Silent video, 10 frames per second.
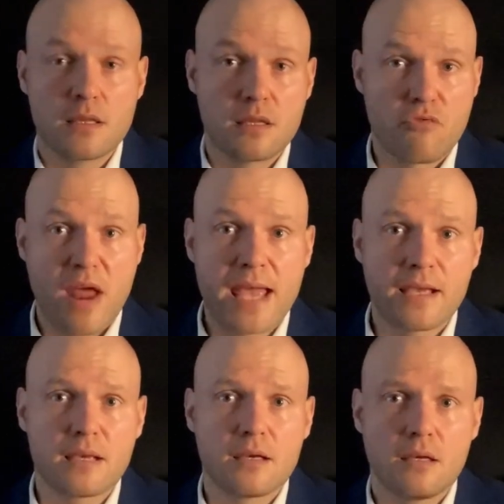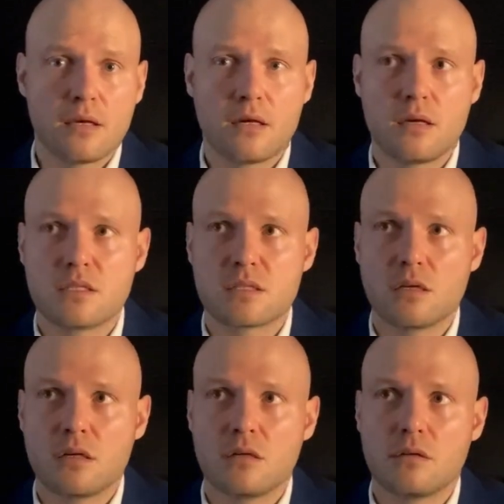the rank, it's
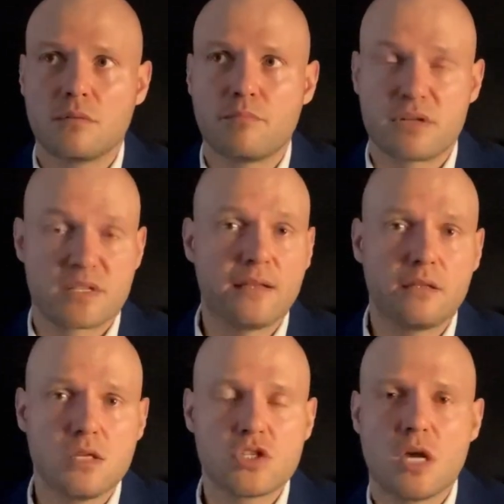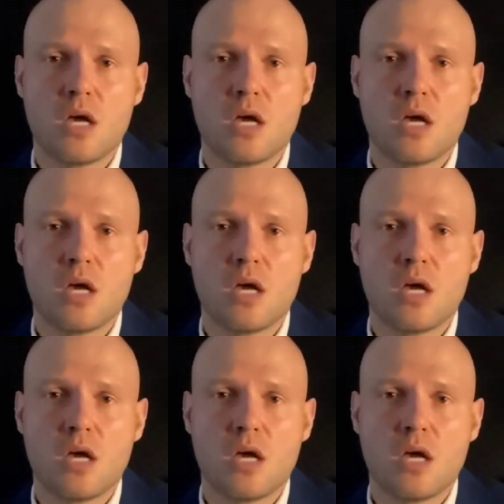a percentage,